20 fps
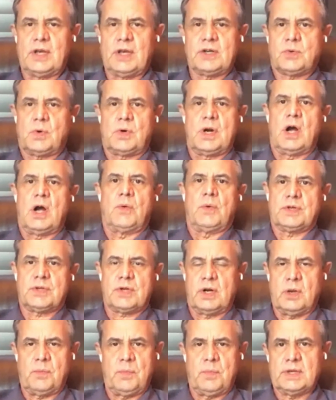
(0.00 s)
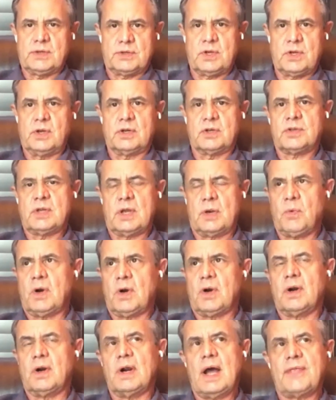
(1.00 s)
things weren't always going to be as good as they
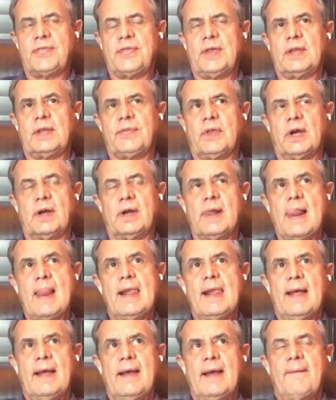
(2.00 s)
were. I think the